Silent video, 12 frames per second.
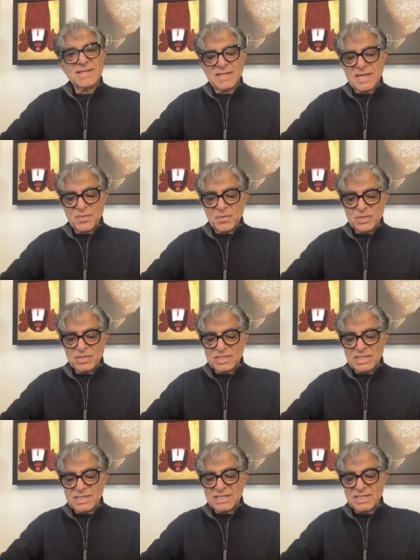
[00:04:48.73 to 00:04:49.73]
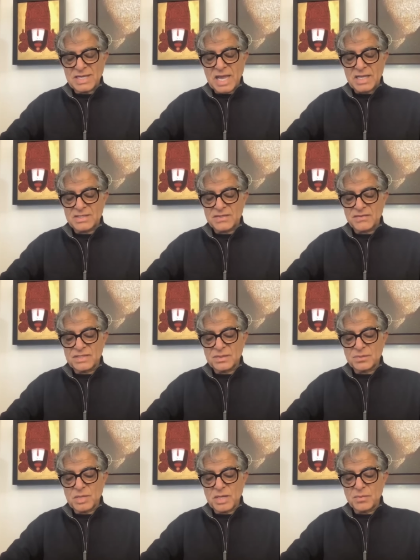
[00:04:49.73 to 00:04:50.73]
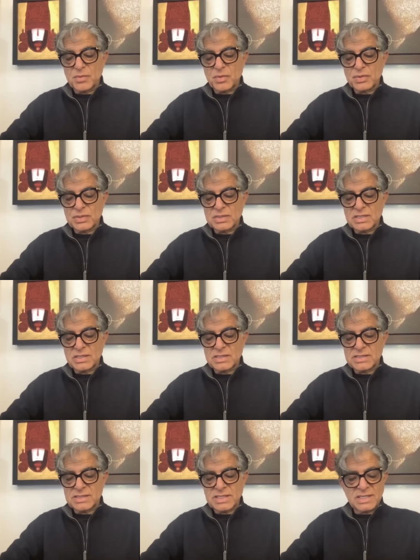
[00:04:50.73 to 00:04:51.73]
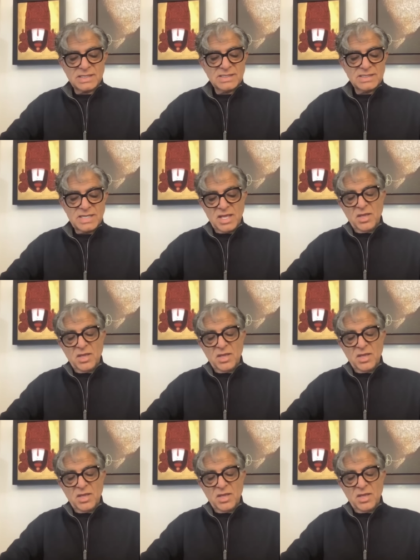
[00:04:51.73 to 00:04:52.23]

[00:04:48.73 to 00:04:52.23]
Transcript: and epigenetic activity by emotional states